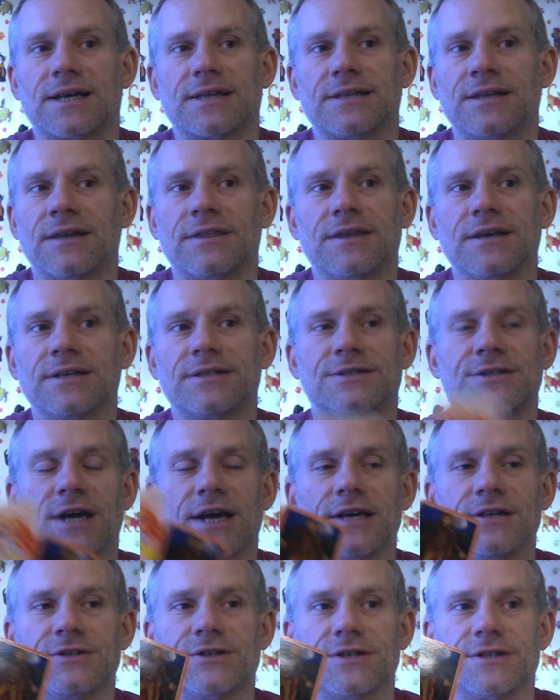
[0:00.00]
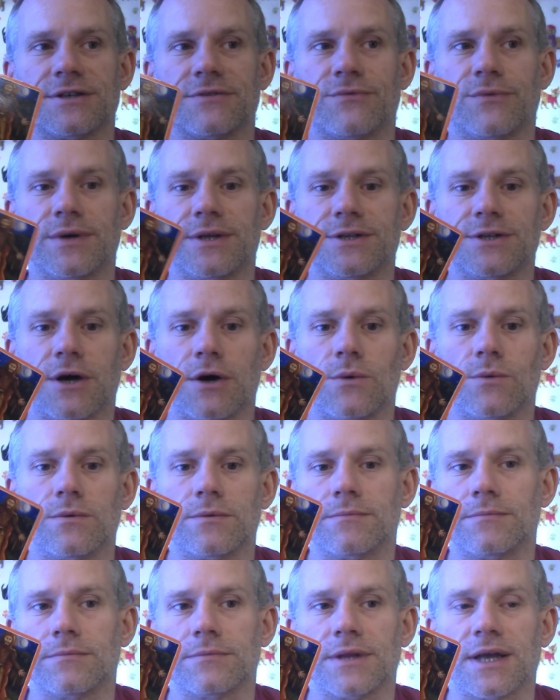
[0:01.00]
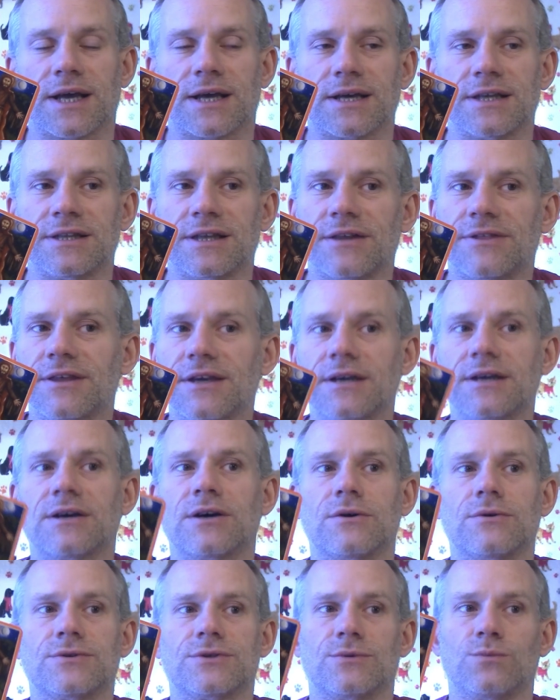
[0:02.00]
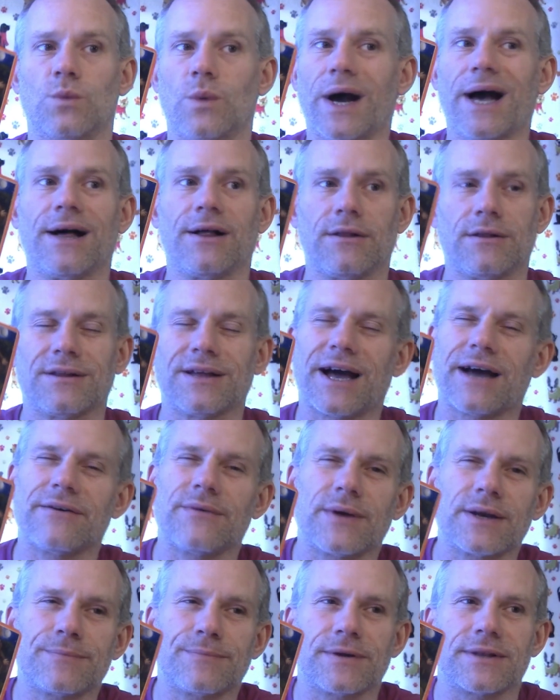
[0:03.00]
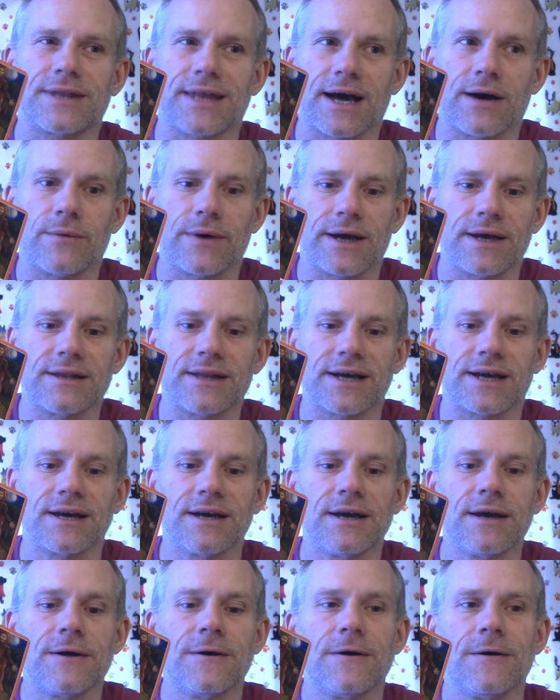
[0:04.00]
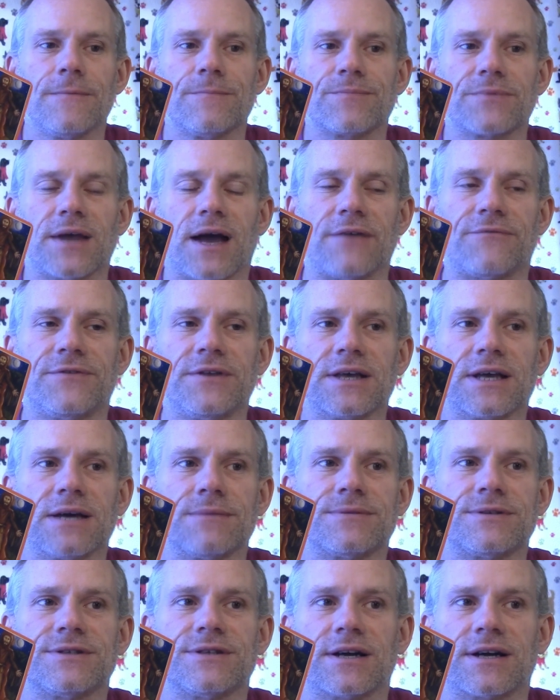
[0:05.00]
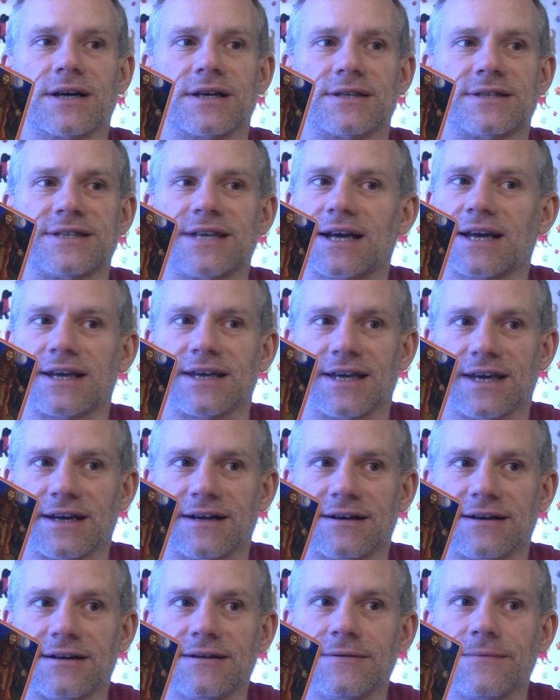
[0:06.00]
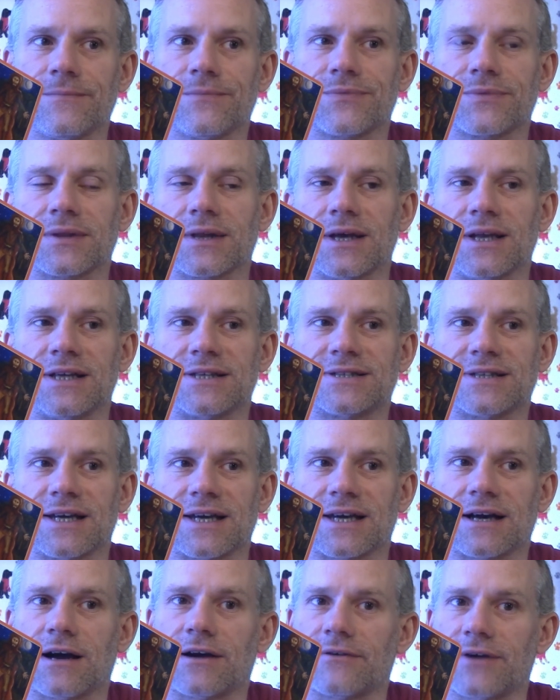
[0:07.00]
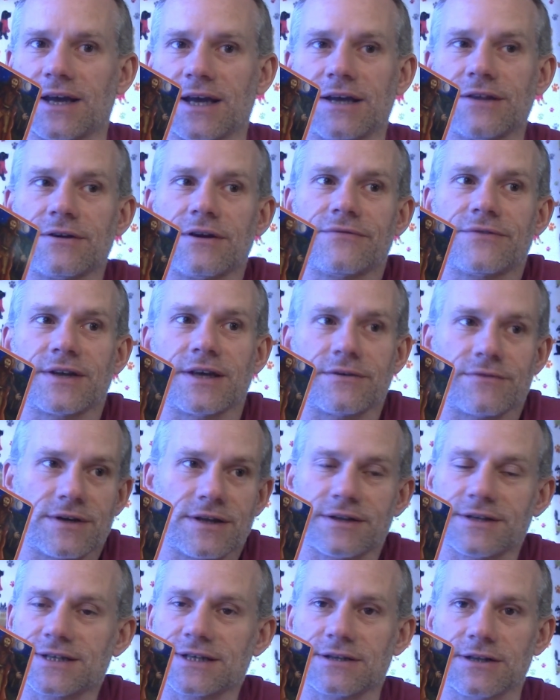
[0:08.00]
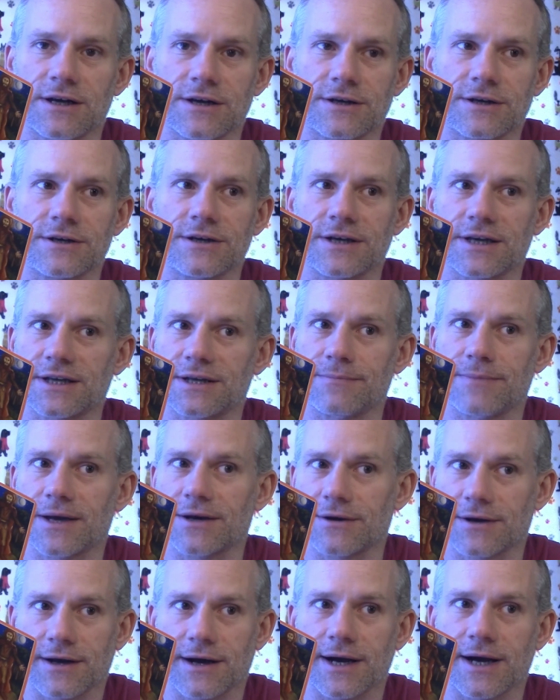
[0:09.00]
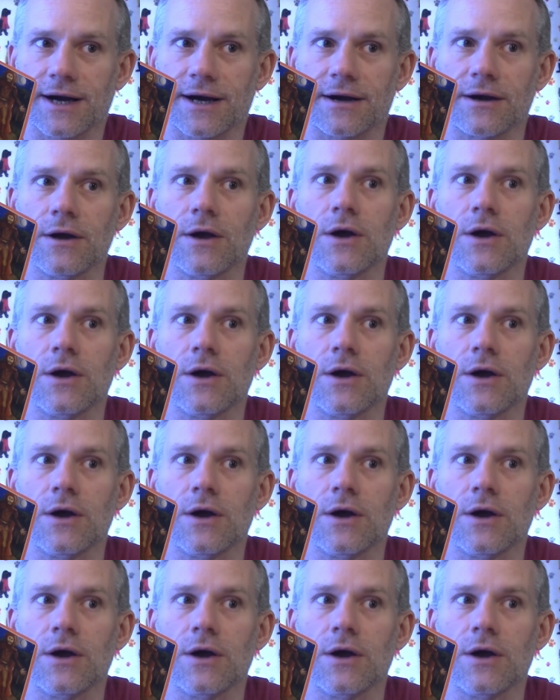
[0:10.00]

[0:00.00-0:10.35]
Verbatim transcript: nothing changes if we don't... Like, nothing goes well. I want to put it that way. Like... I feel like I'm stuck in second gear, and it's like, all right, either I have to get rid of this clunker and get a better car,